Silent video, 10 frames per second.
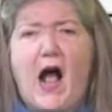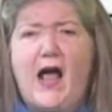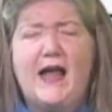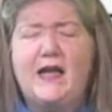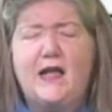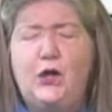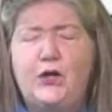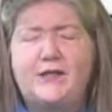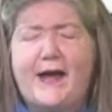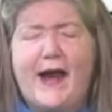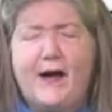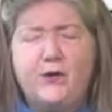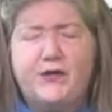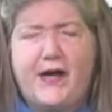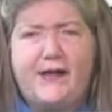it looks
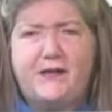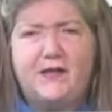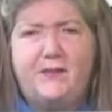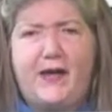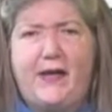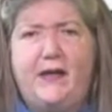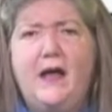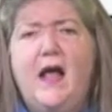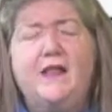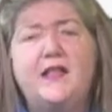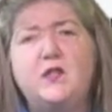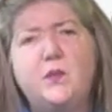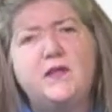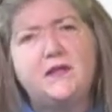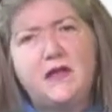airtight to me. This
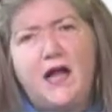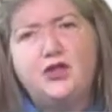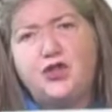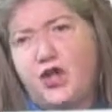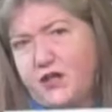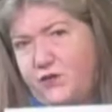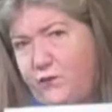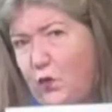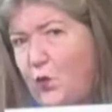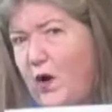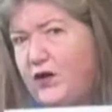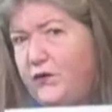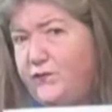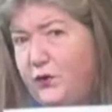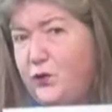was not just for one
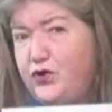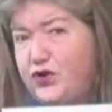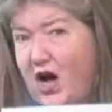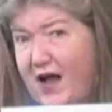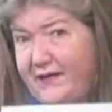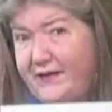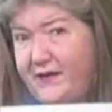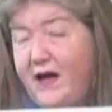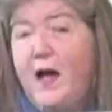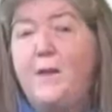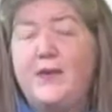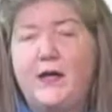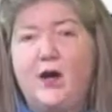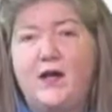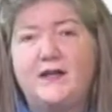flu shot,
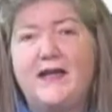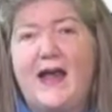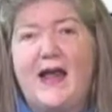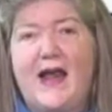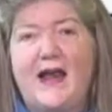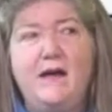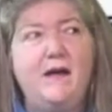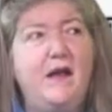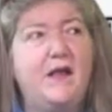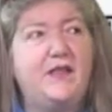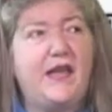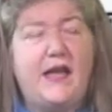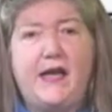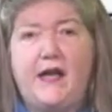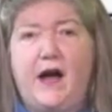because in
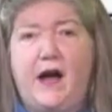the